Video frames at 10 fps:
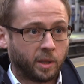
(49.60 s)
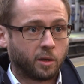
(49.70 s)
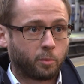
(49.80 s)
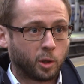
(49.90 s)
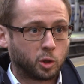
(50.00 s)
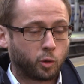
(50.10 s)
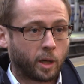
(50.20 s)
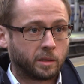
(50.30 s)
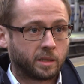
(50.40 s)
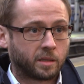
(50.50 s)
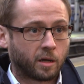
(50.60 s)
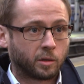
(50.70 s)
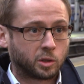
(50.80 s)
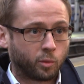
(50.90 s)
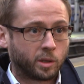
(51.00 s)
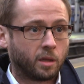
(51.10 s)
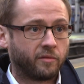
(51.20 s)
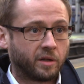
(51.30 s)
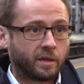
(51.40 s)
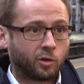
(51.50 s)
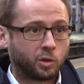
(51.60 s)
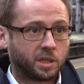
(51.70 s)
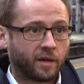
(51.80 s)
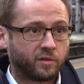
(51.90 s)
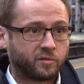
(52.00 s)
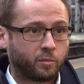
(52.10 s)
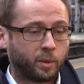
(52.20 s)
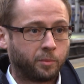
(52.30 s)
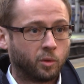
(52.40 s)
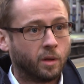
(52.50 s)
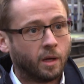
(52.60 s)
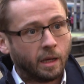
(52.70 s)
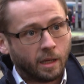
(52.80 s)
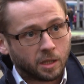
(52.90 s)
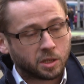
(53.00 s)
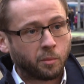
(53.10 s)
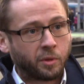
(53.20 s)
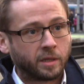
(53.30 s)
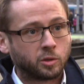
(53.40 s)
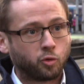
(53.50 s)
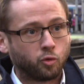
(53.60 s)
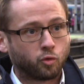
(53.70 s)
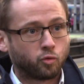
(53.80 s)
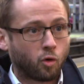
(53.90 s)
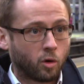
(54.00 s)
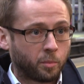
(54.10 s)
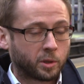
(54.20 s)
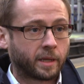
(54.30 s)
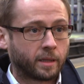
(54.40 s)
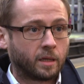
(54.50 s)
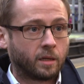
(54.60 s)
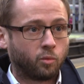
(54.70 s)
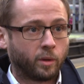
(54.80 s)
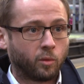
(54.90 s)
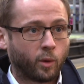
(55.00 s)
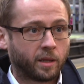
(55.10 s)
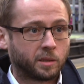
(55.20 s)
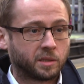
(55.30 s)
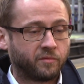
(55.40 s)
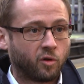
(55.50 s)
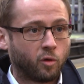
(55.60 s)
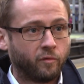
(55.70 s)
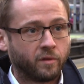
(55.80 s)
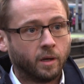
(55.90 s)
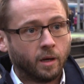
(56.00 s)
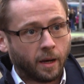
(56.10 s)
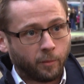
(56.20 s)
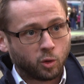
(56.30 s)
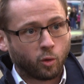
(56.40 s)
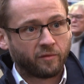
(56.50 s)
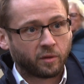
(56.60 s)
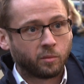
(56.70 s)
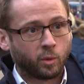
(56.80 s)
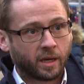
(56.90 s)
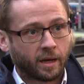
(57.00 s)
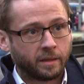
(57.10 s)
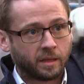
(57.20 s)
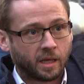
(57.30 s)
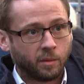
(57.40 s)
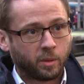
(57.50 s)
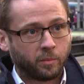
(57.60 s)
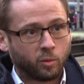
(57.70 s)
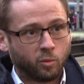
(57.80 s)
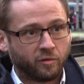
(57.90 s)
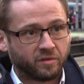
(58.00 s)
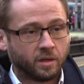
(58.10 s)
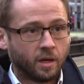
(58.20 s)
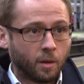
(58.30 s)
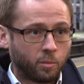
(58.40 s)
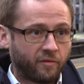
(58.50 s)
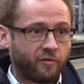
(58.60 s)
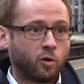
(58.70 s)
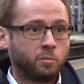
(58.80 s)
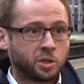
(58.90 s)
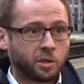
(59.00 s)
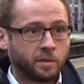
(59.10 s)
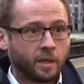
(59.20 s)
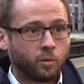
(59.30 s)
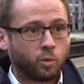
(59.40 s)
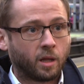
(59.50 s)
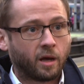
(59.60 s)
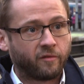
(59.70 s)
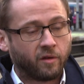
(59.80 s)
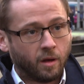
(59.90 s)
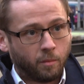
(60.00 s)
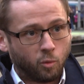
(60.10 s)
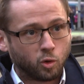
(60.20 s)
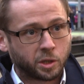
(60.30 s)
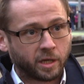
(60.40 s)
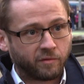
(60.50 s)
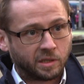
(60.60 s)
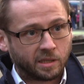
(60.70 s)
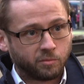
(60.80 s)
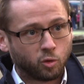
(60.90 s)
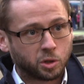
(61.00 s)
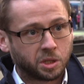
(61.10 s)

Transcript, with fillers: meet their punctuality targets, so we're delivering a good service for people. Some things do go wrong, particularly when the weather is involved, and we do everything we can to keep people moving. But from Sunday, we'll have more services, more